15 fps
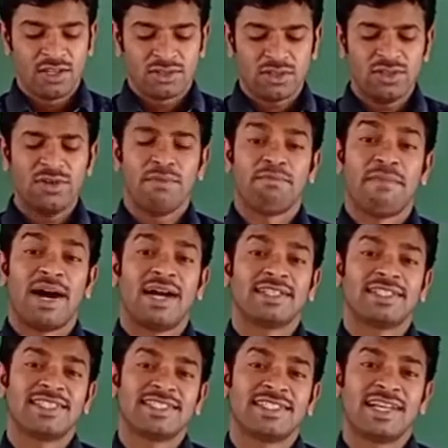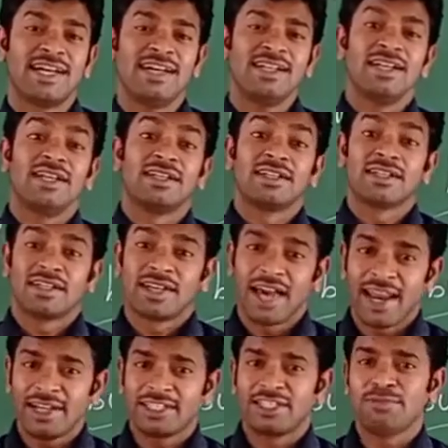So Mars is the
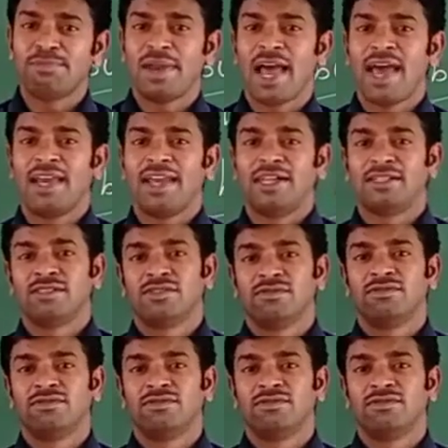correct planet